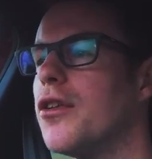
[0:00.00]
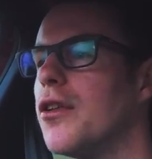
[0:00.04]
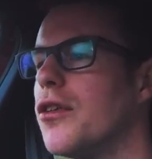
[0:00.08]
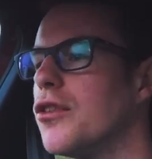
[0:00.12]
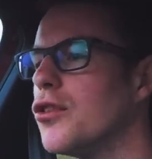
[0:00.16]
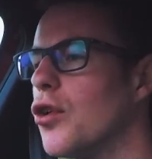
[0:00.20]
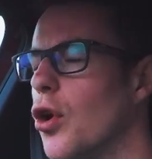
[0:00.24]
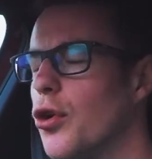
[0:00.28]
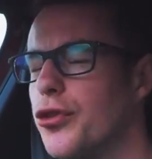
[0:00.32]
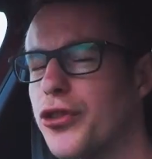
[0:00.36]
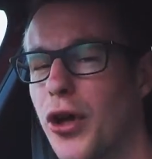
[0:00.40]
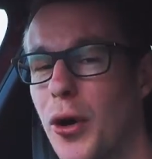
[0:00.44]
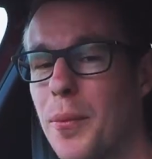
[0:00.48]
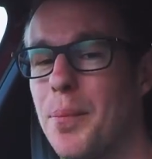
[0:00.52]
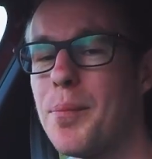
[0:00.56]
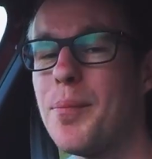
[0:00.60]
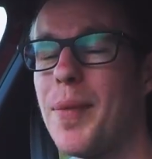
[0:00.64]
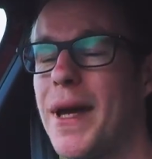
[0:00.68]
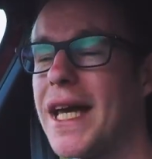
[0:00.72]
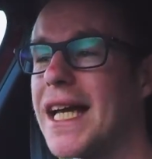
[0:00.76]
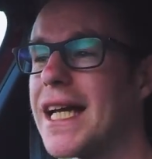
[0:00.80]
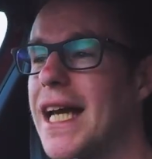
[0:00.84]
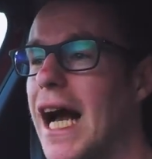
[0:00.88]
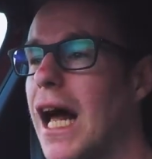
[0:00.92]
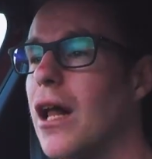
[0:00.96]
There's also
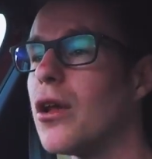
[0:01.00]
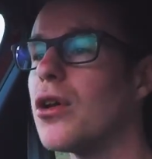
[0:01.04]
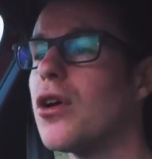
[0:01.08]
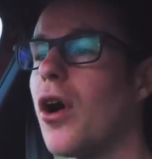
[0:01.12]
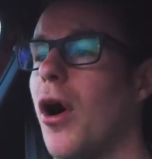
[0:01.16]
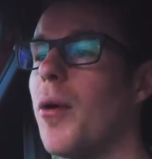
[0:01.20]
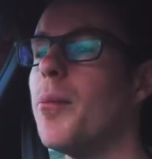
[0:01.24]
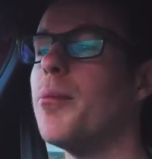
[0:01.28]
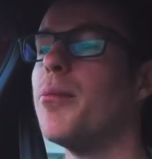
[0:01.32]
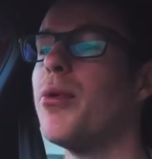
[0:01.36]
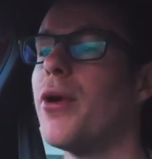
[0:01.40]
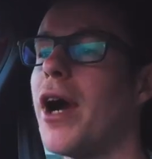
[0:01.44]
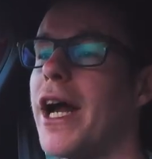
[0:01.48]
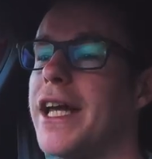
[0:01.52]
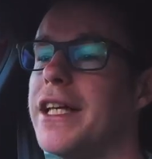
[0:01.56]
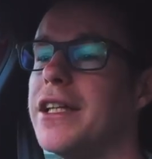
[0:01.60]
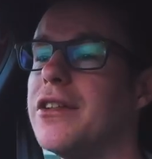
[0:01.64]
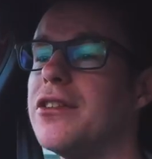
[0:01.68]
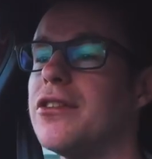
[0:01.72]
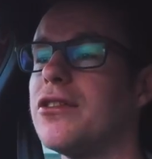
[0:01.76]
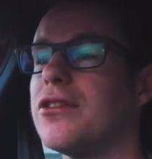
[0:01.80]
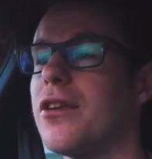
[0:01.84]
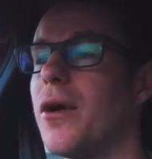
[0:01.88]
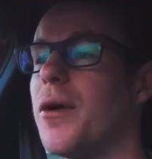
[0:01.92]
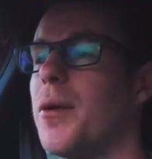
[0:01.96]
big Alcon
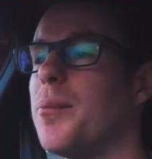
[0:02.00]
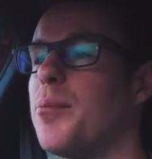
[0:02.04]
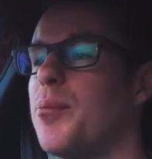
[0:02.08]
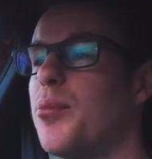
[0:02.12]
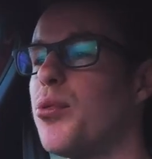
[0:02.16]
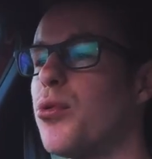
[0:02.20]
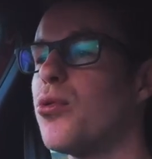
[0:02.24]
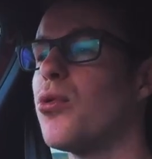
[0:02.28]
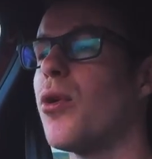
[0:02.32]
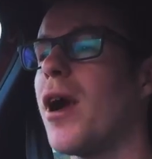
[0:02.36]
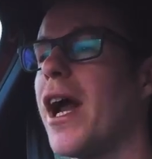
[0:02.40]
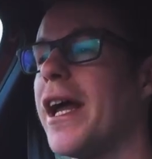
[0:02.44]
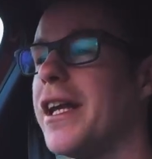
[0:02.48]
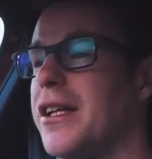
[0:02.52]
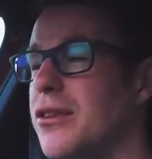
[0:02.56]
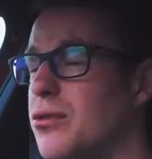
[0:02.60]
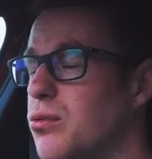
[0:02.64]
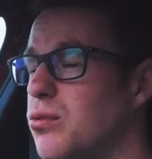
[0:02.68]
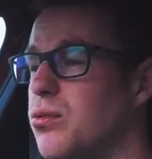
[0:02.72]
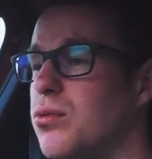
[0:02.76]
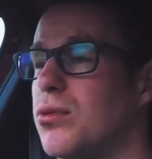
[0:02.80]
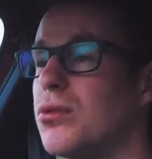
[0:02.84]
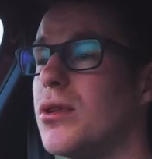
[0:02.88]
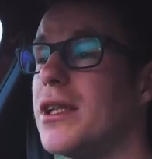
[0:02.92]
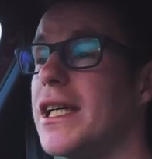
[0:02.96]
brakes, so it brakes
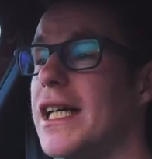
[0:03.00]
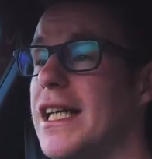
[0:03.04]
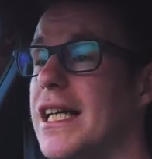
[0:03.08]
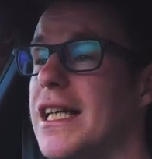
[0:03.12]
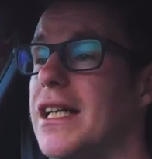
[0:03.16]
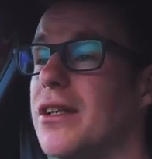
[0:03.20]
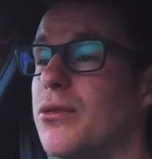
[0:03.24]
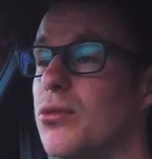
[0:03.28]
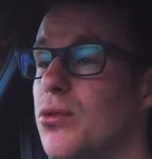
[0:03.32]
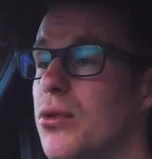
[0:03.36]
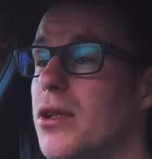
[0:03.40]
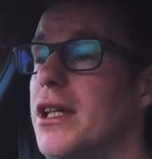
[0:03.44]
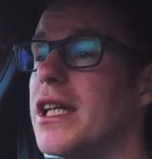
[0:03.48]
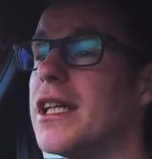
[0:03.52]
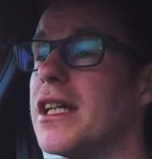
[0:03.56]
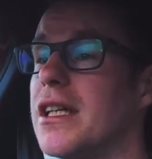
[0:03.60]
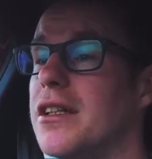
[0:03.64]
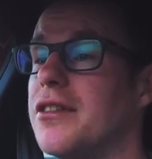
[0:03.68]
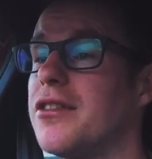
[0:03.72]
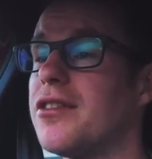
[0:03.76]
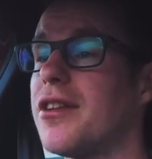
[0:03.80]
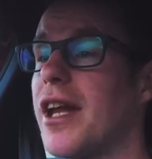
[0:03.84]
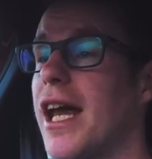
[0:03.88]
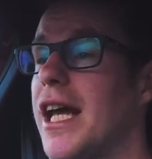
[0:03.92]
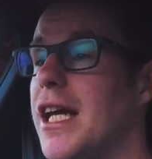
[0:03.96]
really, really
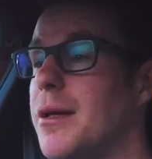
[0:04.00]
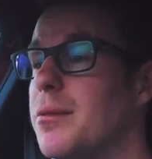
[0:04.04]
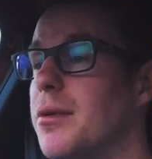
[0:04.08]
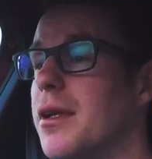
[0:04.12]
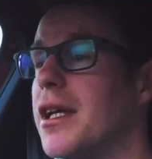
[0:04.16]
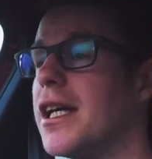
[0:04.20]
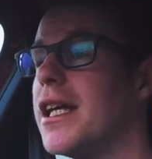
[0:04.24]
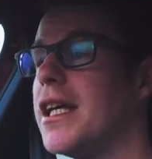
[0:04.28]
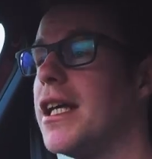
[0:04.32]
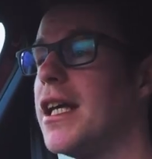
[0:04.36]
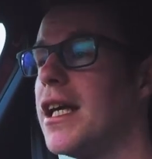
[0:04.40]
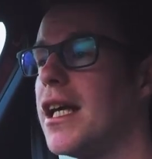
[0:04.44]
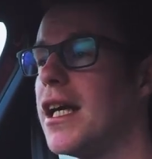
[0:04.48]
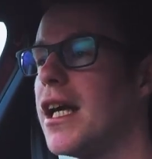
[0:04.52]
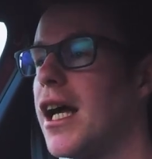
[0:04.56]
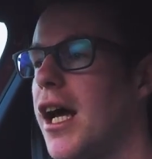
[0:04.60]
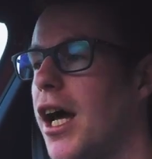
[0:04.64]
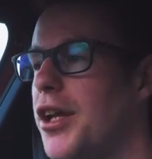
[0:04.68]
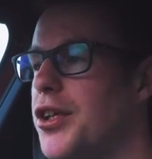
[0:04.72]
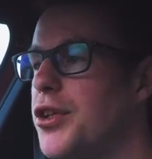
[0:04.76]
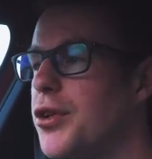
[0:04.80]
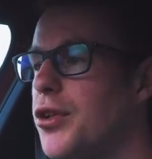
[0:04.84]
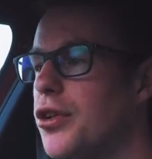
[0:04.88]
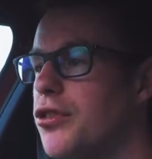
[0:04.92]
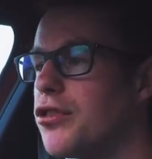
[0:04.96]
stably,
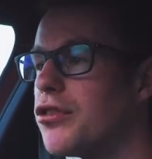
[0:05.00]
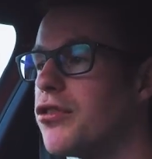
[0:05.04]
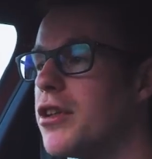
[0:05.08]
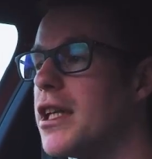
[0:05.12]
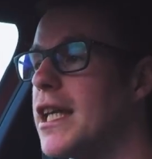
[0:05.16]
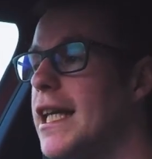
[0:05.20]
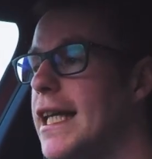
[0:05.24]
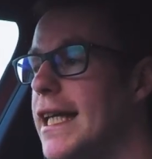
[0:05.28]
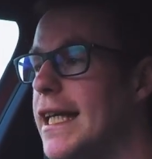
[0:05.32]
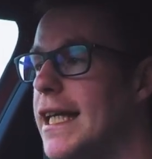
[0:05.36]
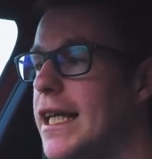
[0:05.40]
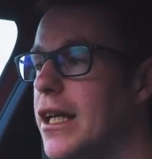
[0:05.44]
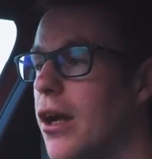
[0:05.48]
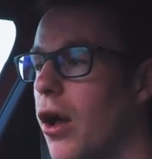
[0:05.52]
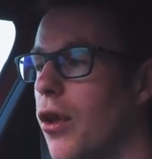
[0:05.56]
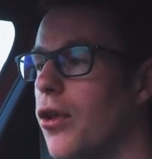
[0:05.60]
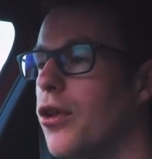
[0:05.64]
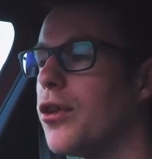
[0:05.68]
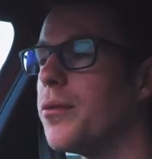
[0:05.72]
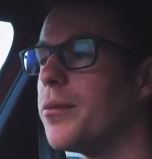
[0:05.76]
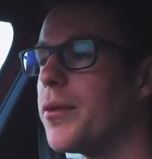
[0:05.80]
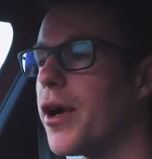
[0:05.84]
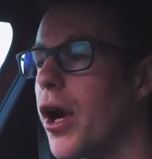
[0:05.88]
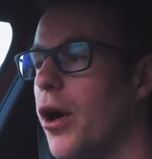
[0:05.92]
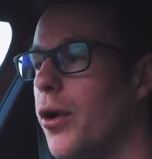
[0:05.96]
and you can just lean
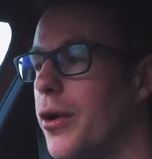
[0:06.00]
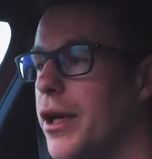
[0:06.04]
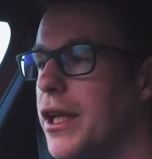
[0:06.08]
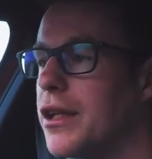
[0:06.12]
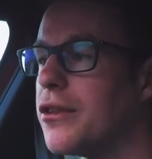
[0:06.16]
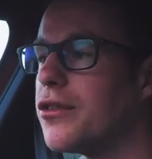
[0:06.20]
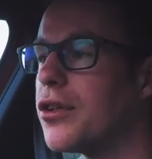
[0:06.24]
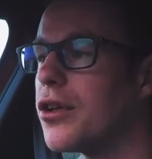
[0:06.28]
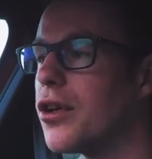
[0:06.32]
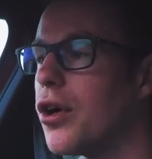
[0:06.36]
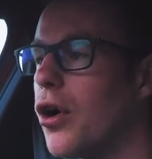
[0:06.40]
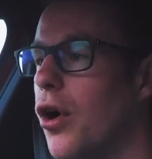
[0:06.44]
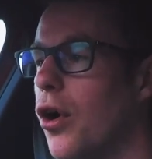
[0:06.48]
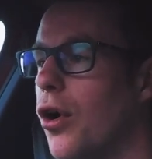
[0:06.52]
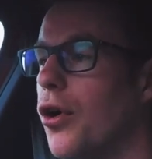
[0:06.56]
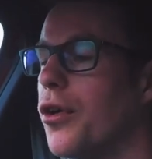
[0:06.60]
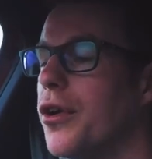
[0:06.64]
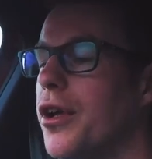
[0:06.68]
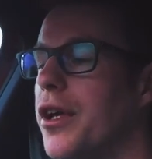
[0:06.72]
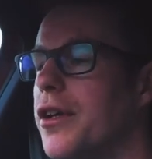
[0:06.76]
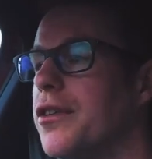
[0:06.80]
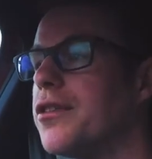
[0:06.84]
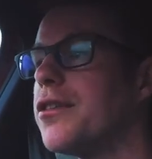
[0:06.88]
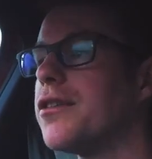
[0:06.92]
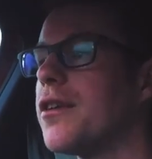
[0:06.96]
on them going into
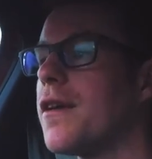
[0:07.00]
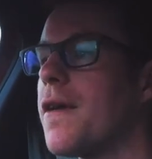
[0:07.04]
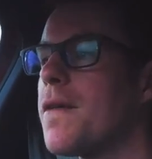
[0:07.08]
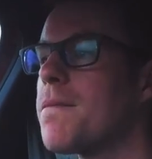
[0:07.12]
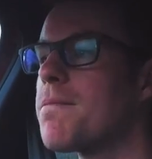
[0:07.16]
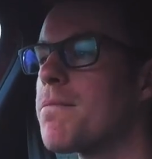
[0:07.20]
corners.